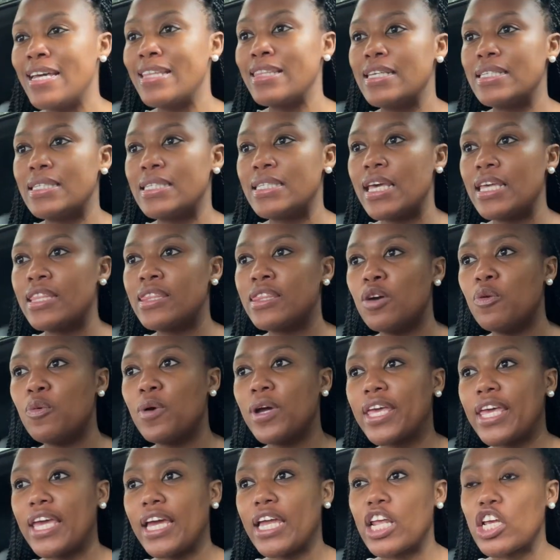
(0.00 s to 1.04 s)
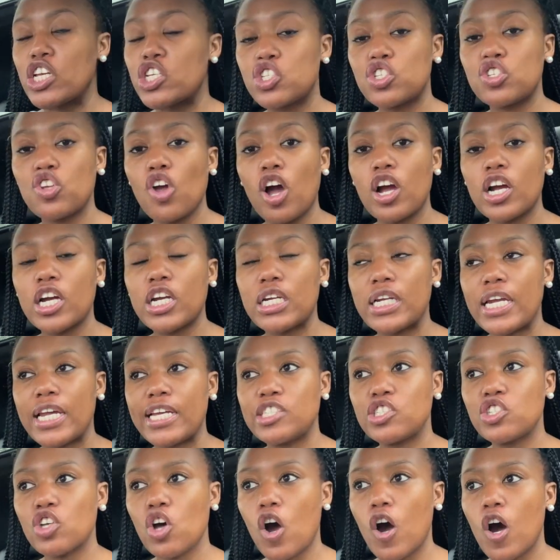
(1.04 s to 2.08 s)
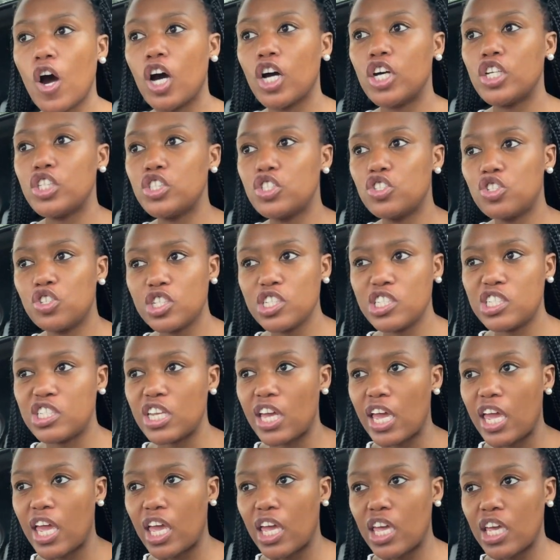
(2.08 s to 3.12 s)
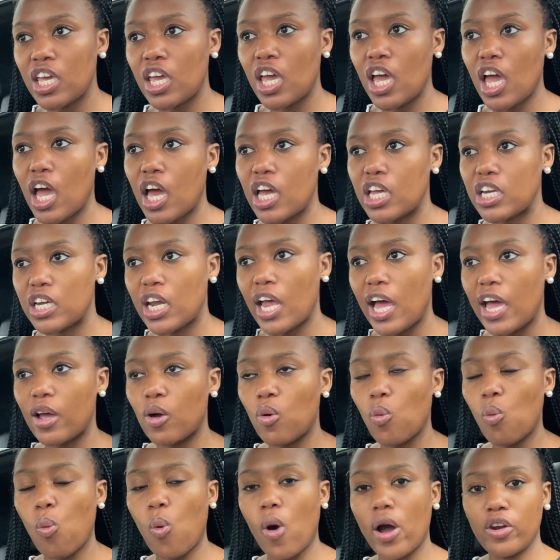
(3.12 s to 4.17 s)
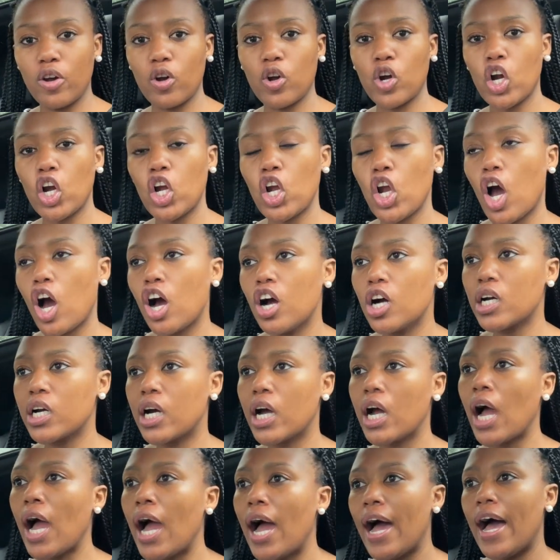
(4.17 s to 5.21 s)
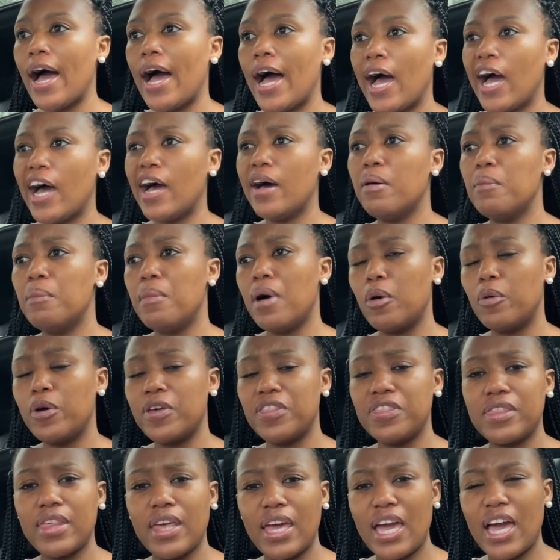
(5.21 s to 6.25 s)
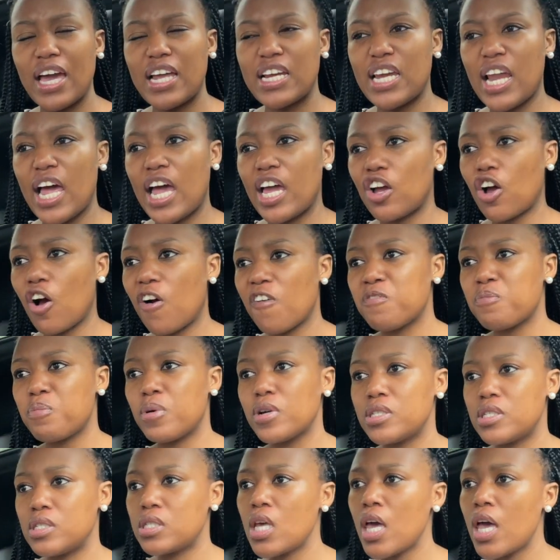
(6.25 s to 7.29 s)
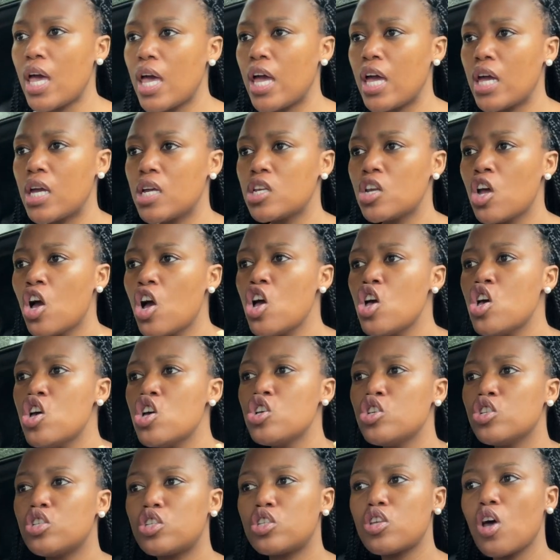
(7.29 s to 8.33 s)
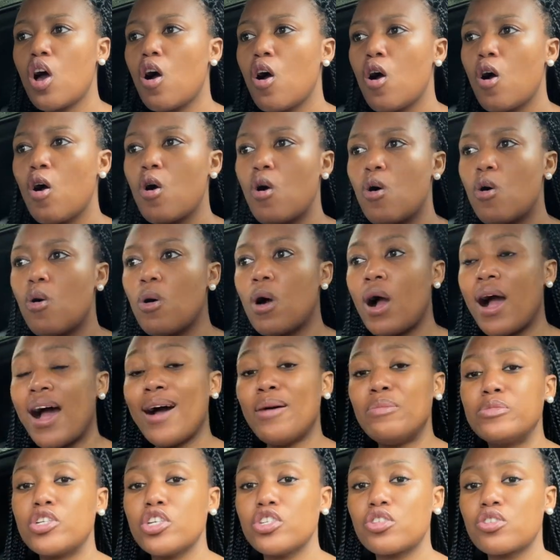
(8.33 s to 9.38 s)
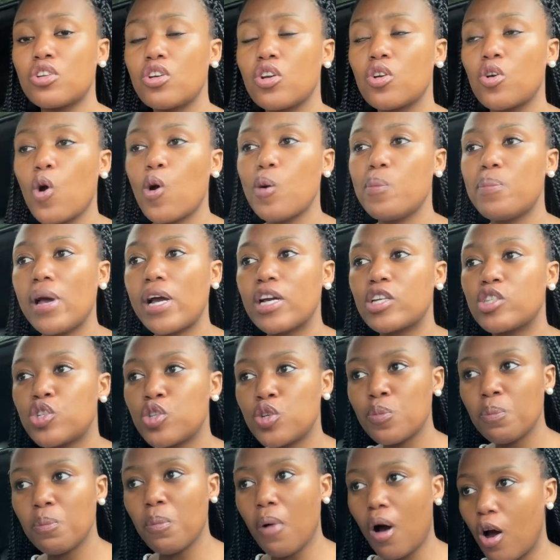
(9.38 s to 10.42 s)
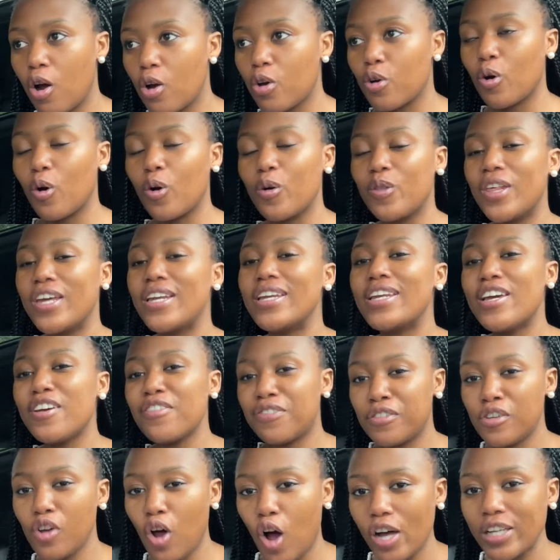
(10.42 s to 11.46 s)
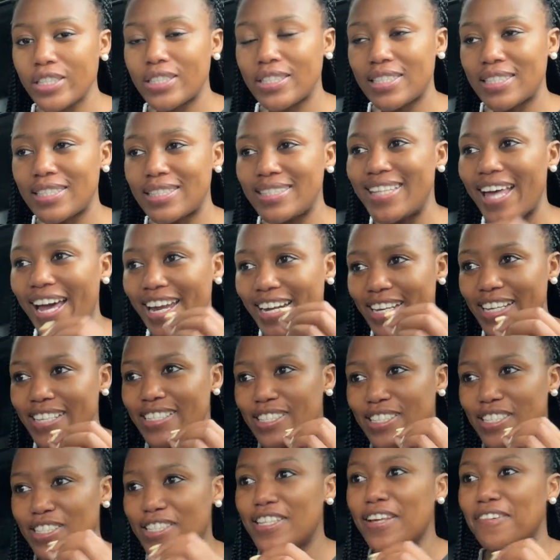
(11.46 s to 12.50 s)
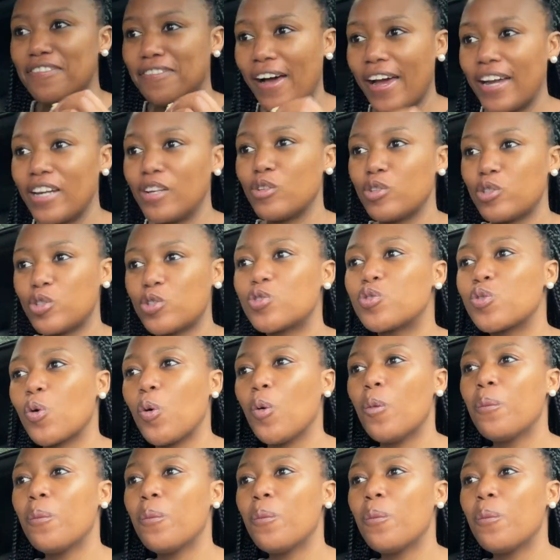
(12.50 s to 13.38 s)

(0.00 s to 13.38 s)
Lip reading: They said they were getting stock later on today at like 1 o'clock. I went there at like 10:30. So I'm just gonna go back tomorrow. Then if not, that is the final straw.